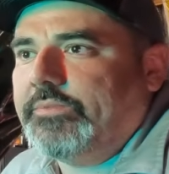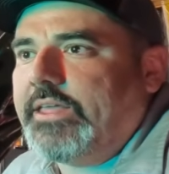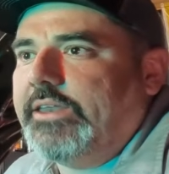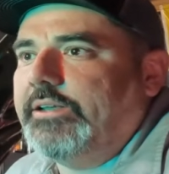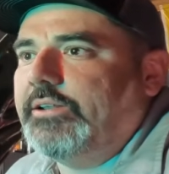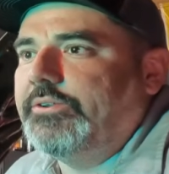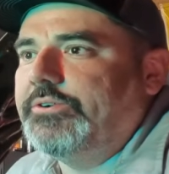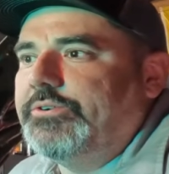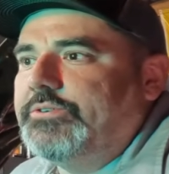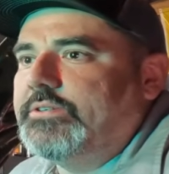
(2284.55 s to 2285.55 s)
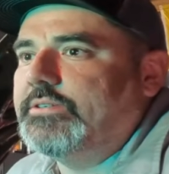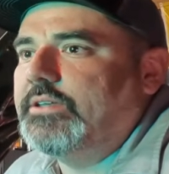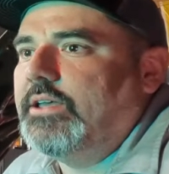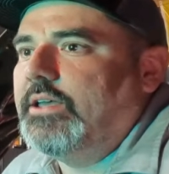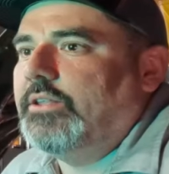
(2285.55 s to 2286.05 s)
That includes
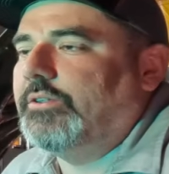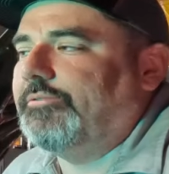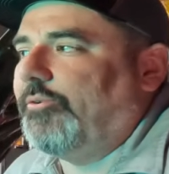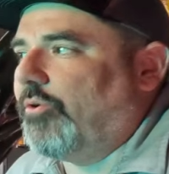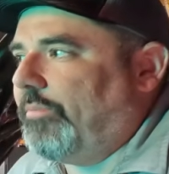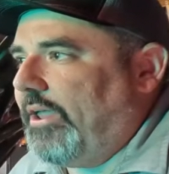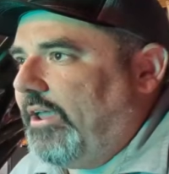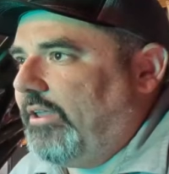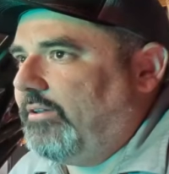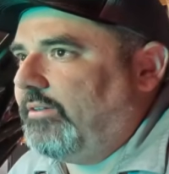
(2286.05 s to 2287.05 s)
the floor pan.